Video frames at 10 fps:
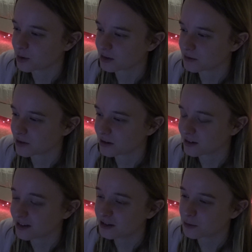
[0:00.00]
aspect of
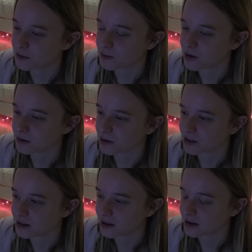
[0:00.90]
it because that's rare for me to
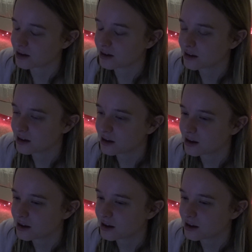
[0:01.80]
really like